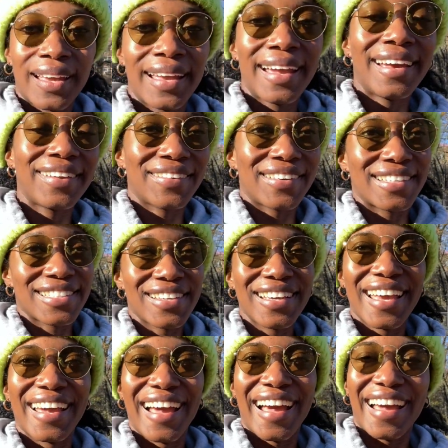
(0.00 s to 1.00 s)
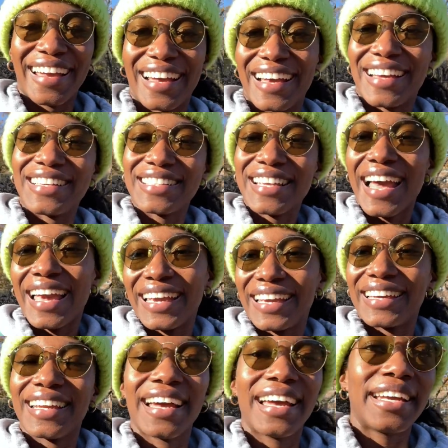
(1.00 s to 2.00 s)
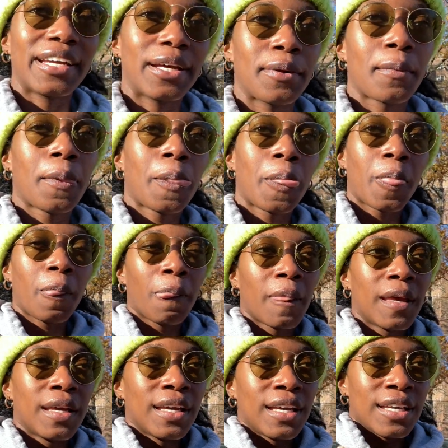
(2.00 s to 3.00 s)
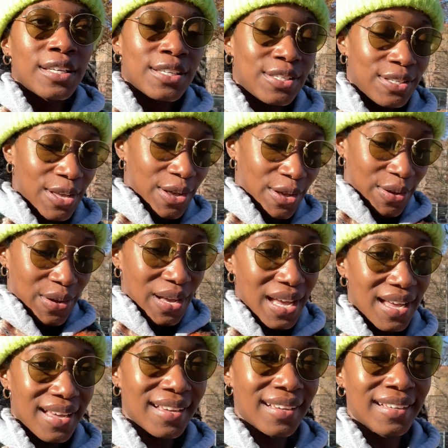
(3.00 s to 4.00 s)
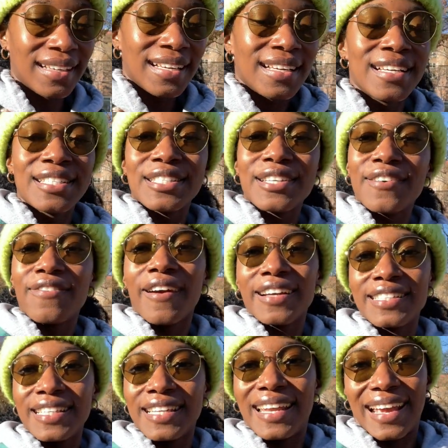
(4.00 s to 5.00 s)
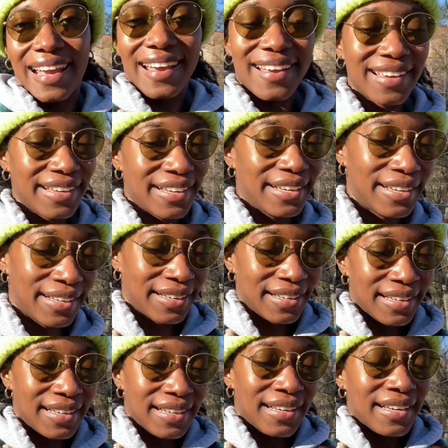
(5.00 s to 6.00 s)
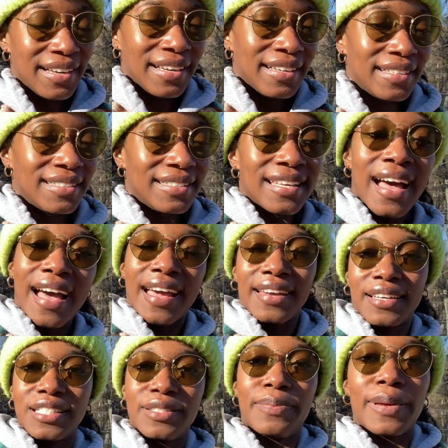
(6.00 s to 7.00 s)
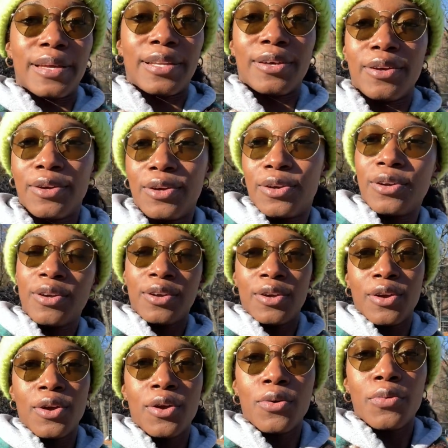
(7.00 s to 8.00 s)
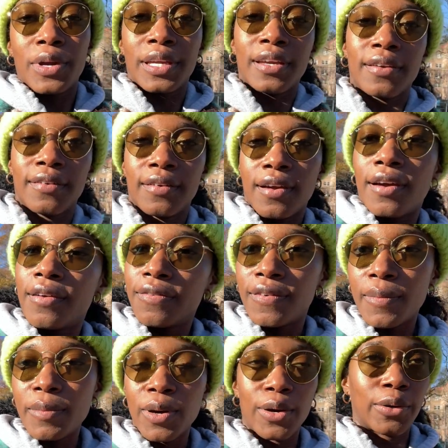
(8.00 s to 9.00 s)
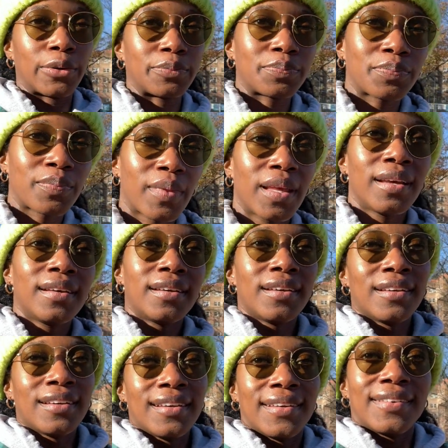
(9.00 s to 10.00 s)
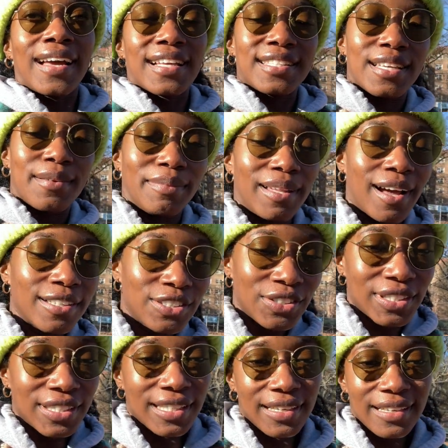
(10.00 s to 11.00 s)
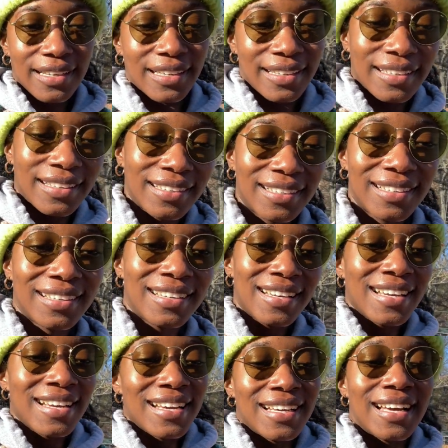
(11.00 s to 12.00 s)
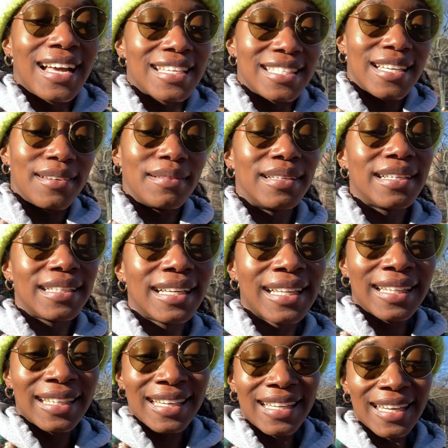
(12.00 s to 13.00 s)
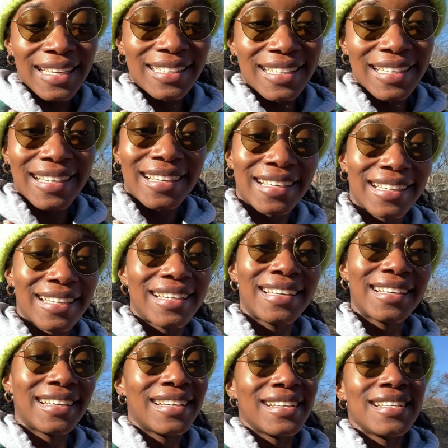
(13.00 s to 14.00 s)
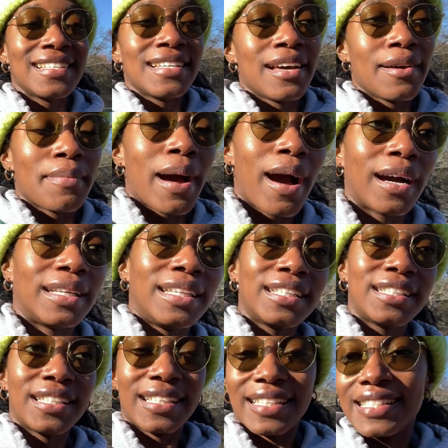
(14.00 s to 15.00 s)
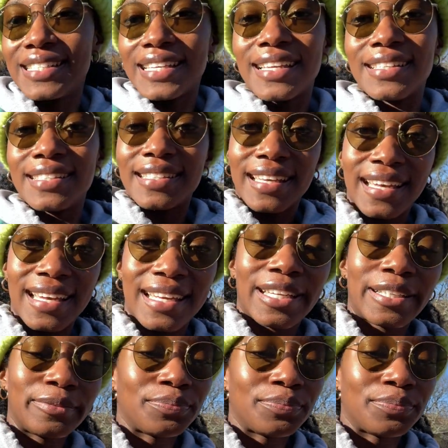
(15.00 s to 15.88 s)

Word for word: anyways okay hi guys hi again hi again so so far today ty has been working from home got some laundry done got some good cleaning done my audition is sent in